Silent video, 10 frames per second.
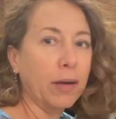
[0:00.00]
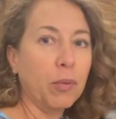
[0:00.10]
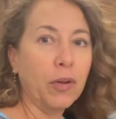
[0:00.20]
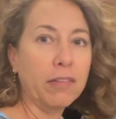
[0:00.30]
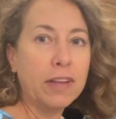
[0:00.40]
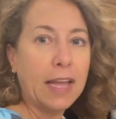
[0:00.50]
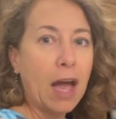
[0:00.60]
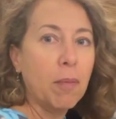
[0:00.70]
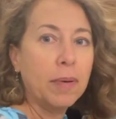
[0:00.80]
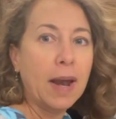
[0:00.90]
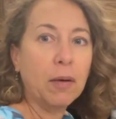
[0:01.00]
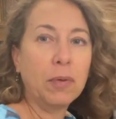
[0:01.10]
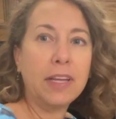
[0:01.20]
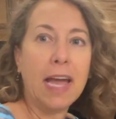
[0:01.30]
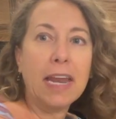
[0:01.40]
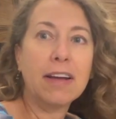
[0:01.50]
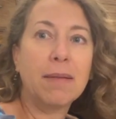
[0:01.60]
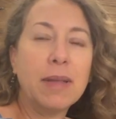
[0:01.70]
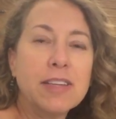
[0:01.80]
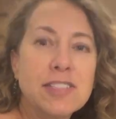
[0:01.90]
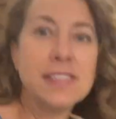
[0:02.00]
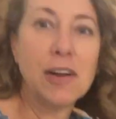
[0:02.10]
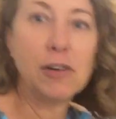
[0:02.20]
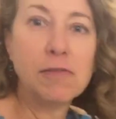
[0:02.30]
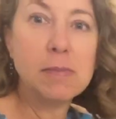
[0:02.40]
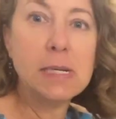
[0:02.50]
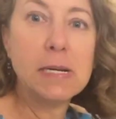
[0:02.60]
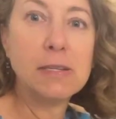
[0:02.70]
pull everything out, but I really I'm like, just hard for me not to.